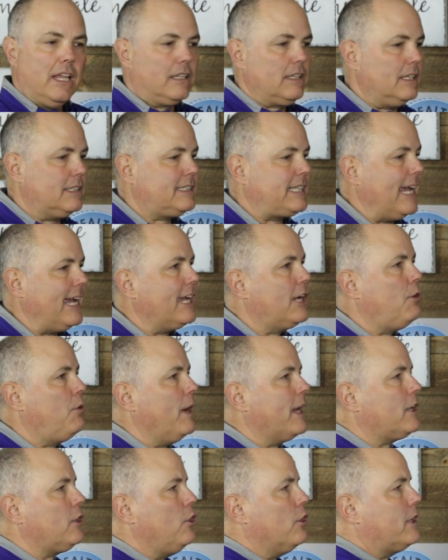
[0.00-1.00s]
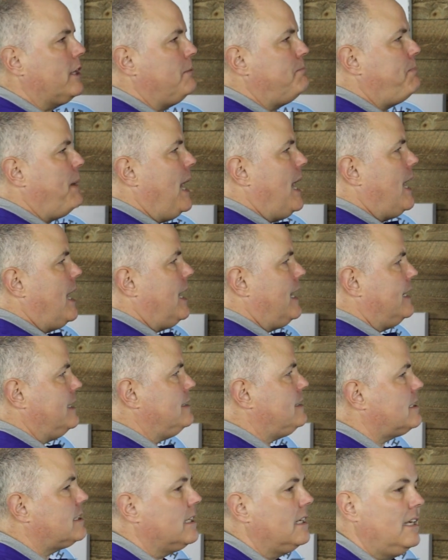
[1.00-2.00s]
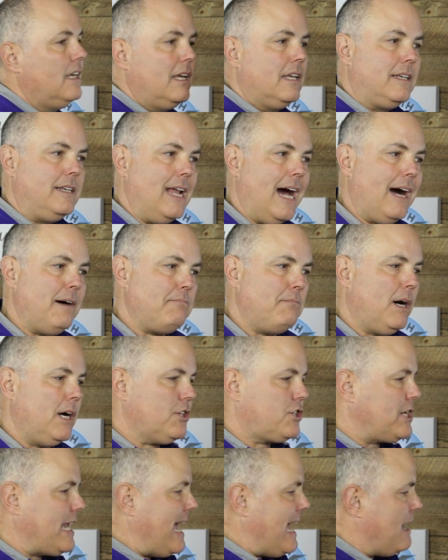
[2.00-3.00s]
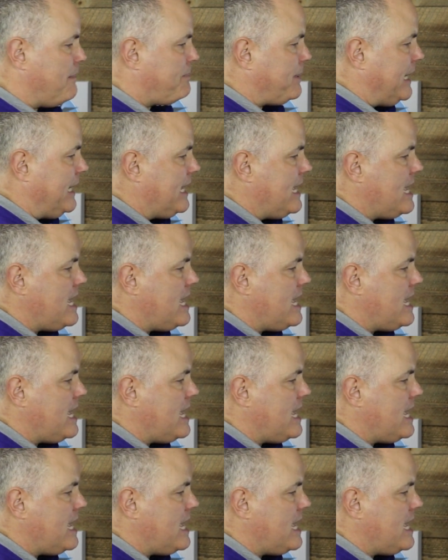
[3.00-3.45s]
Let's take a quick look at bonds. Not much happening